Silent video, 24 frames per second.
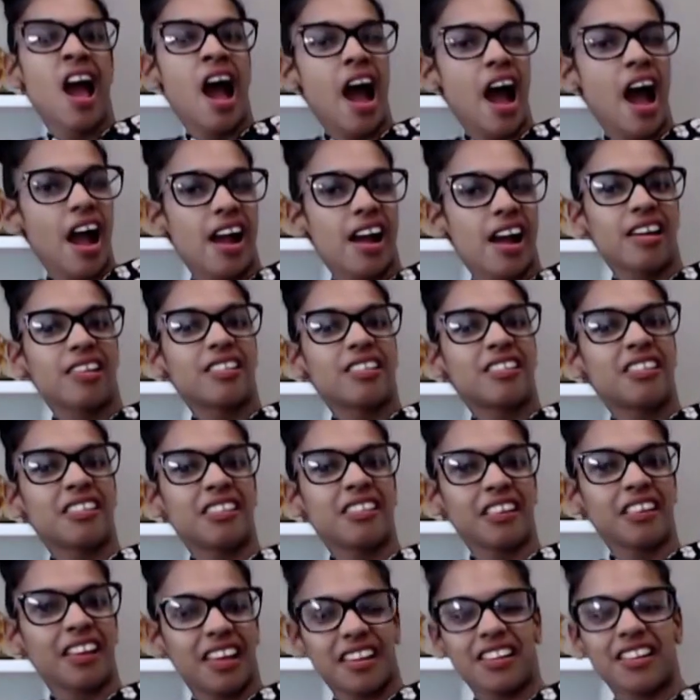
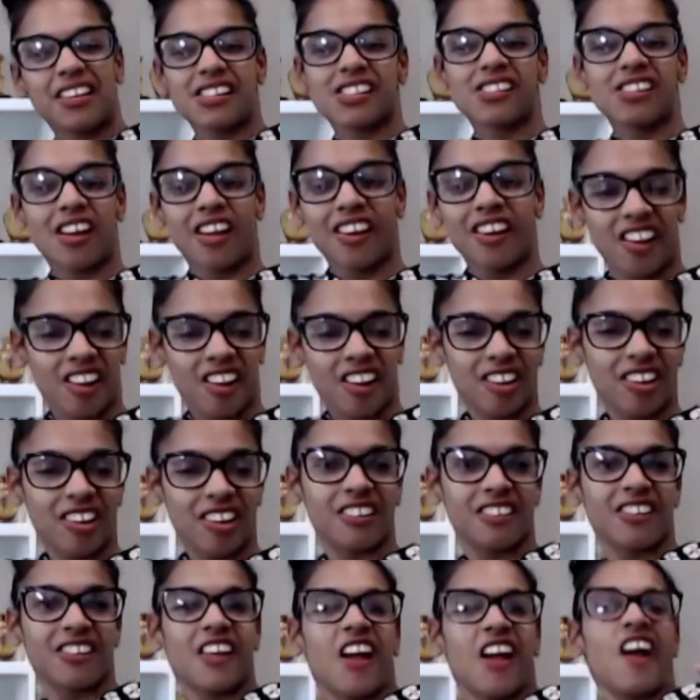And it is an
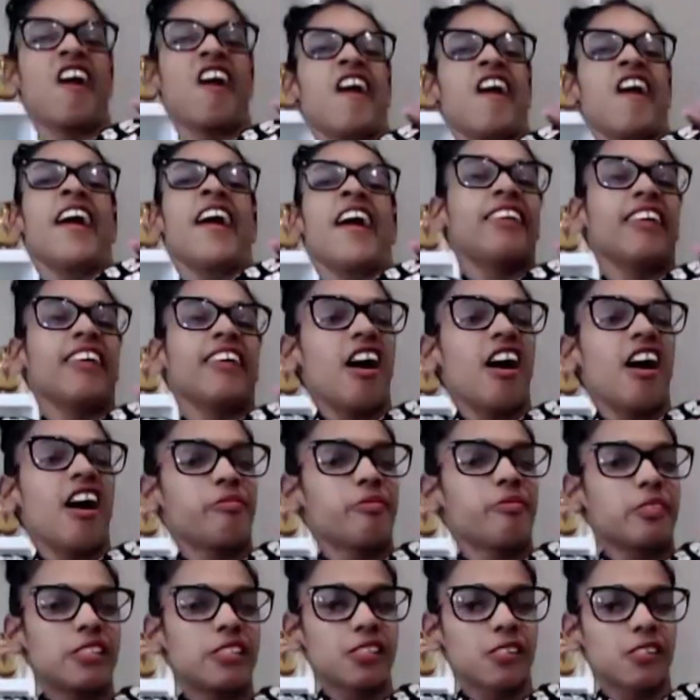honor to have
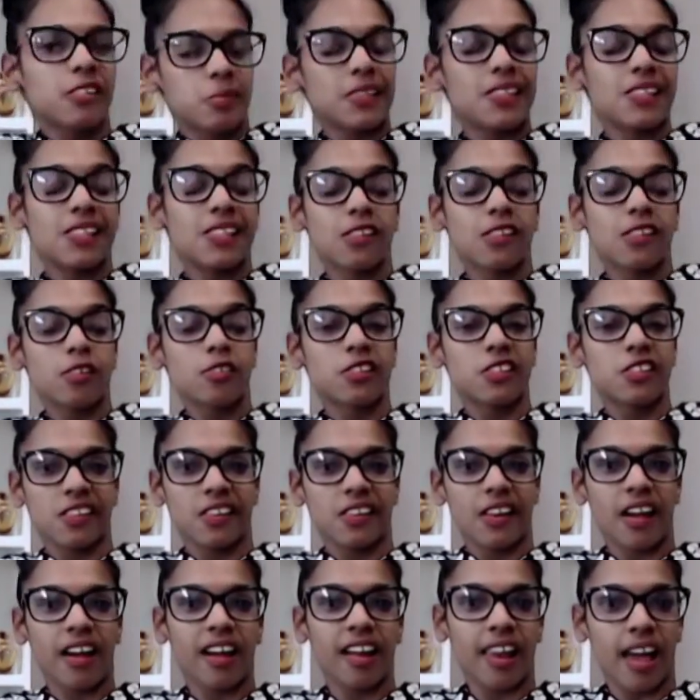Miss, Mrs.
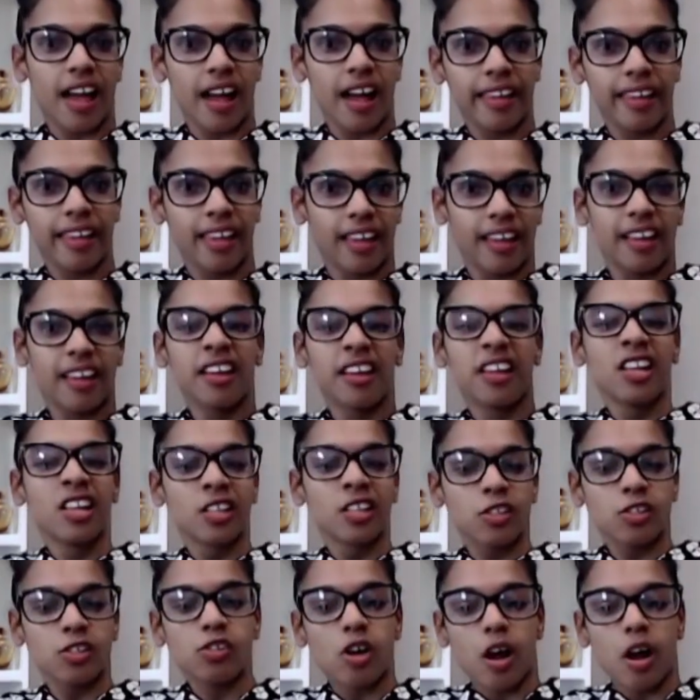Lucina Clarke here
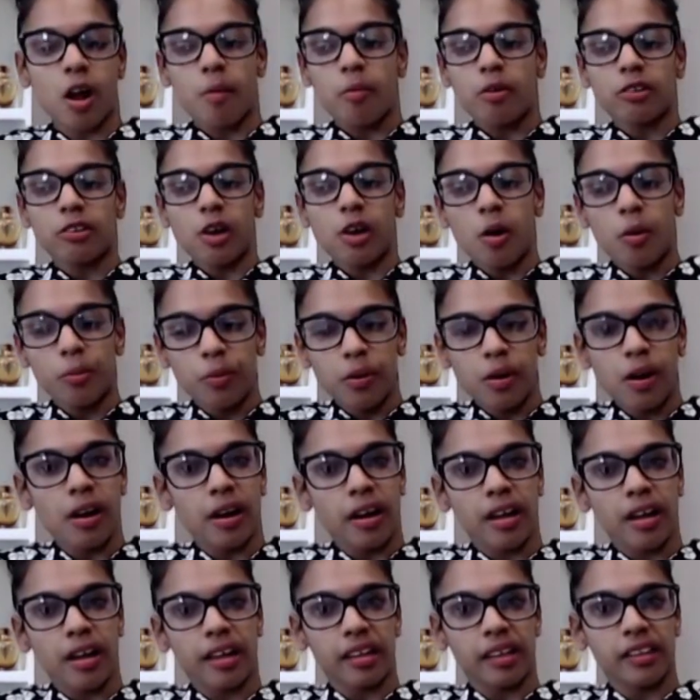to talk about her work
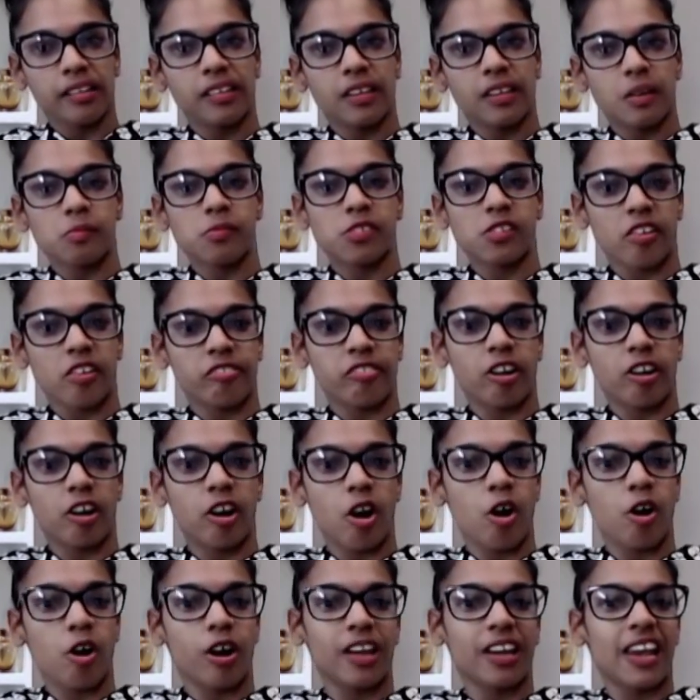in terms of her
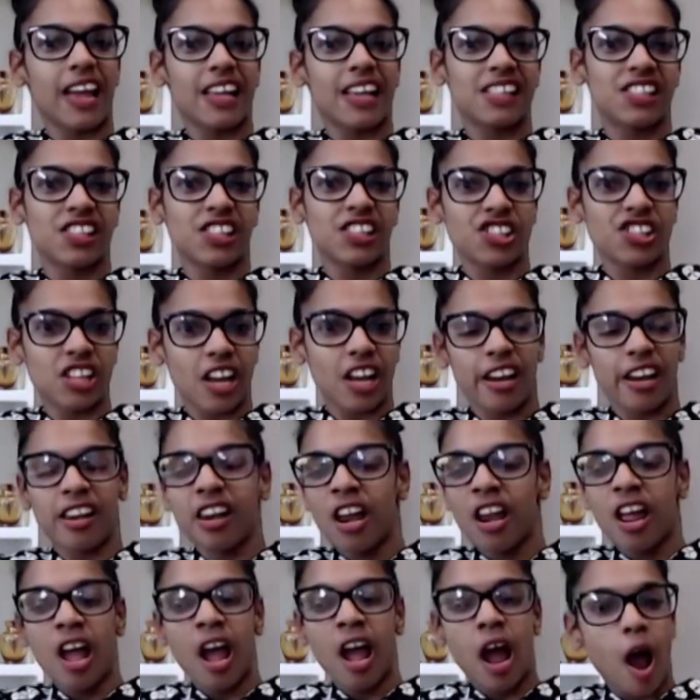organization
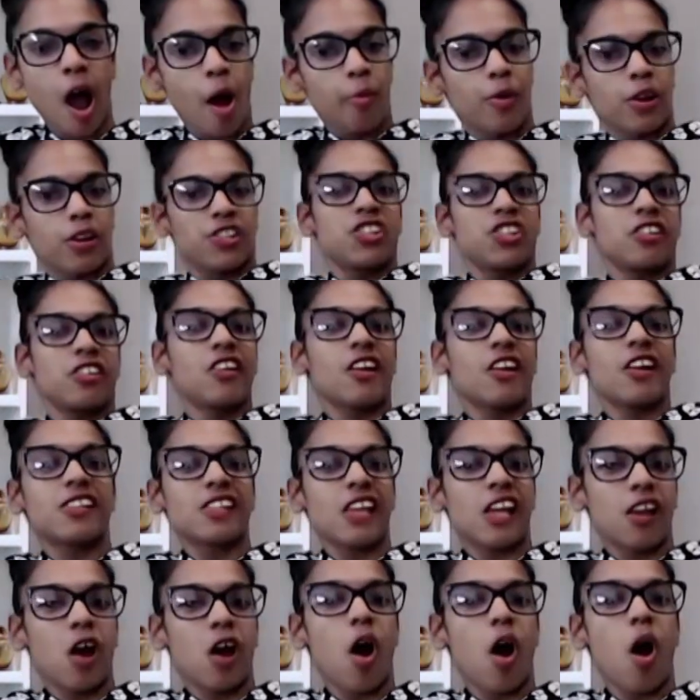and what she does
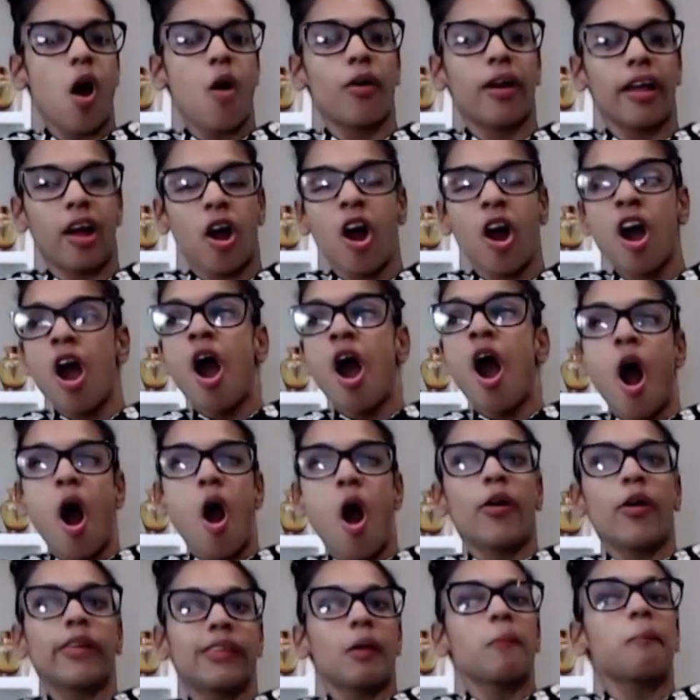and how,
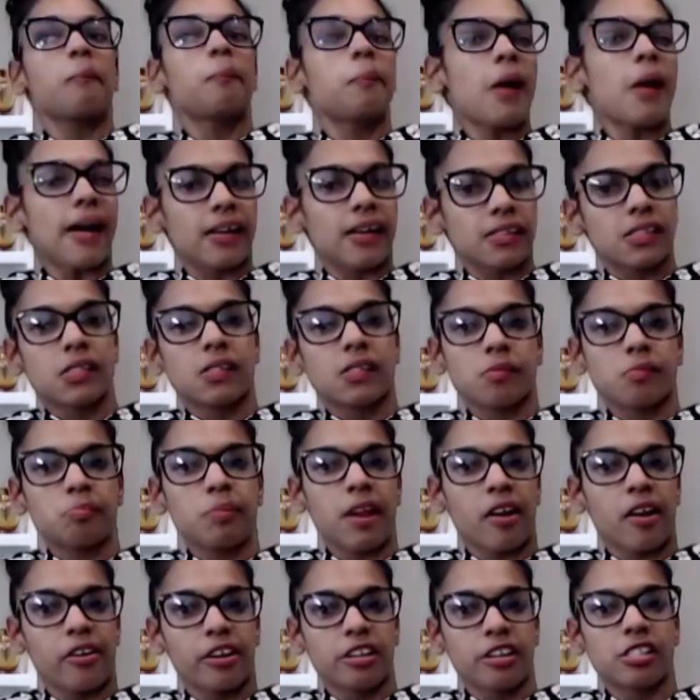how it impacts
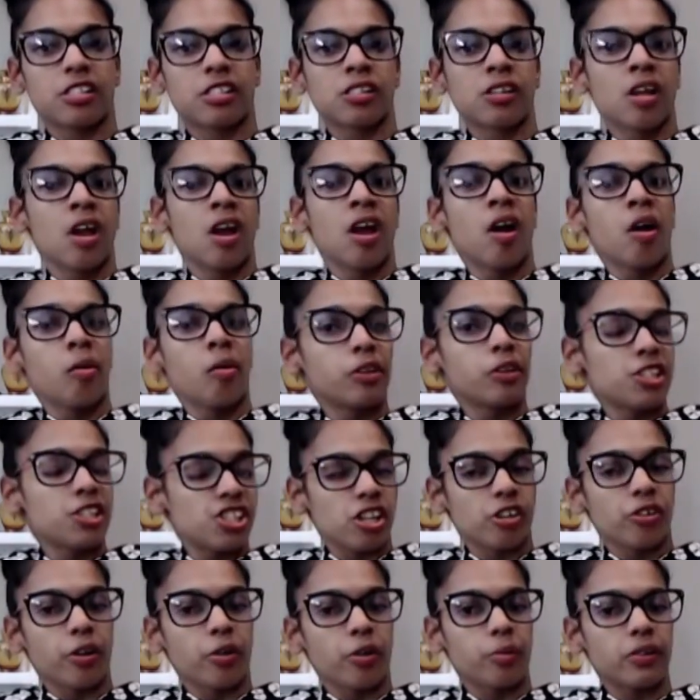parents with
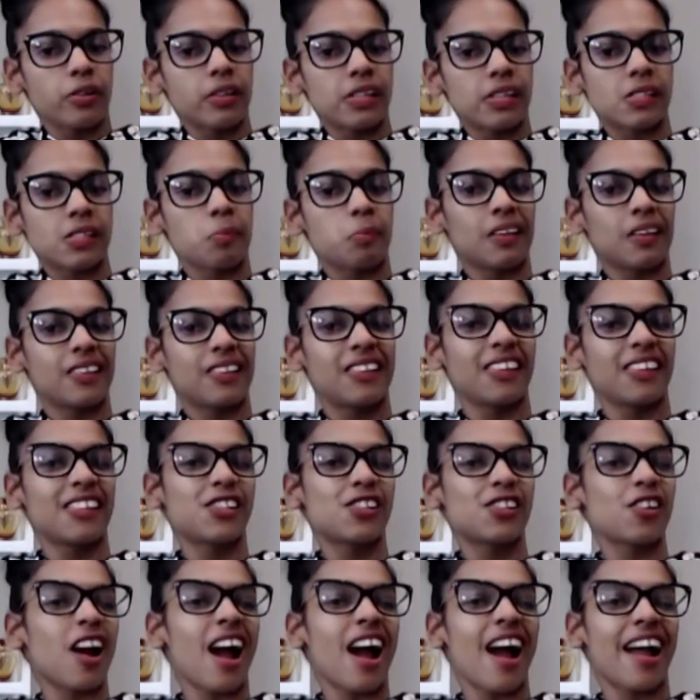children with disabilities.
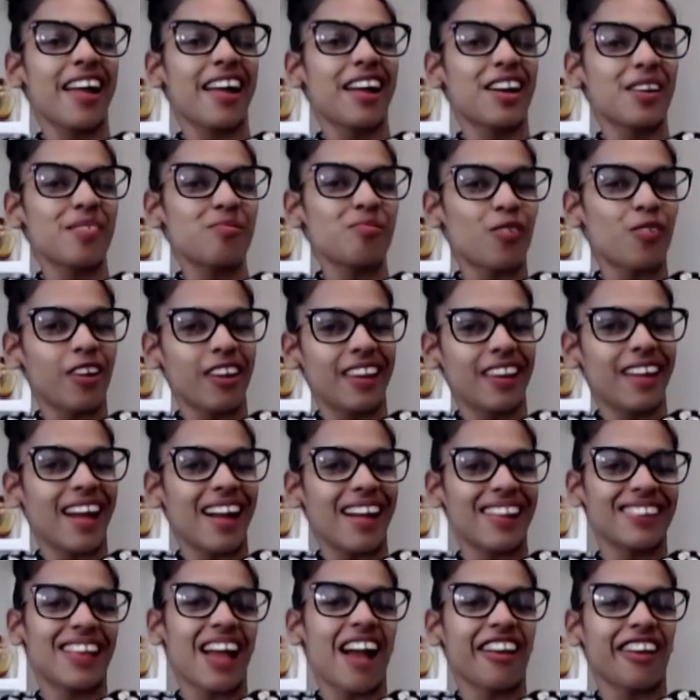So hi, good morning
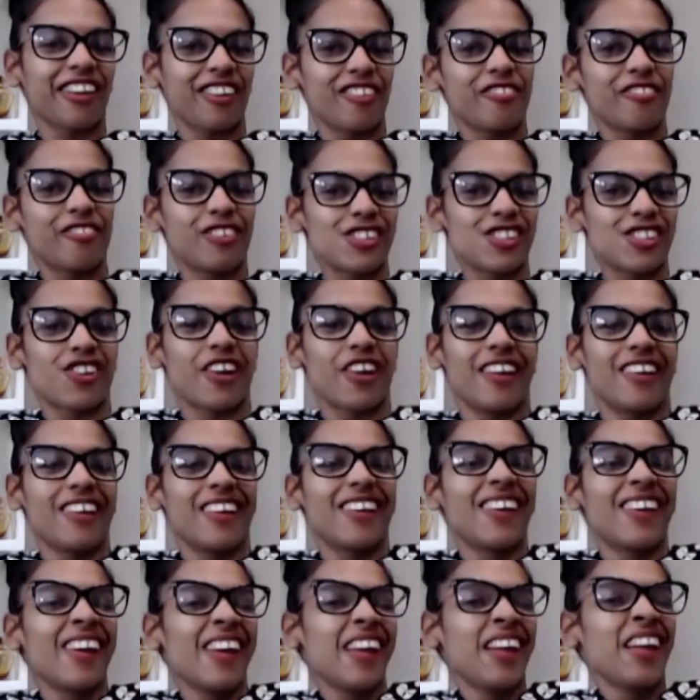and thank you for
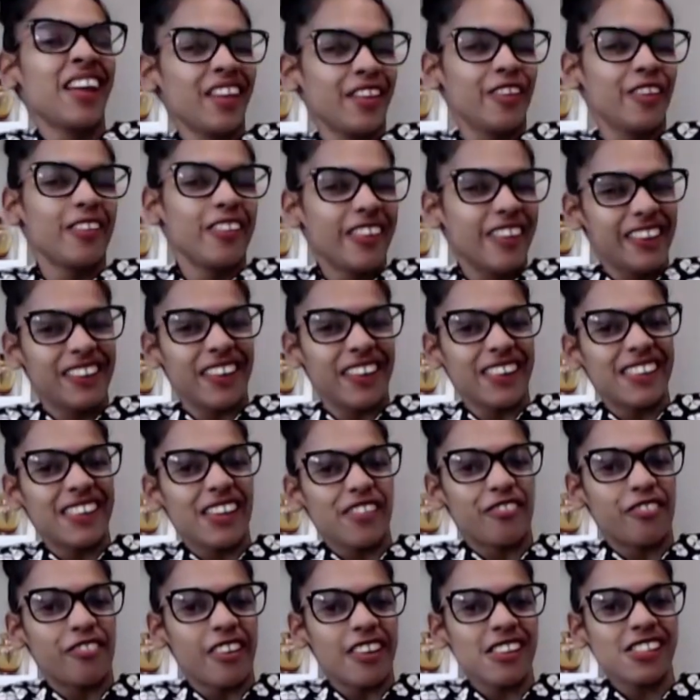joining Unique and
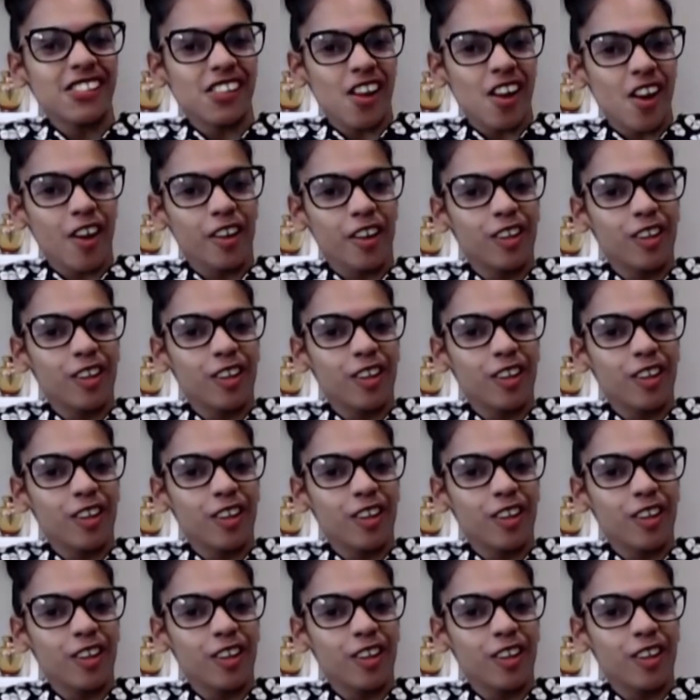Different. How are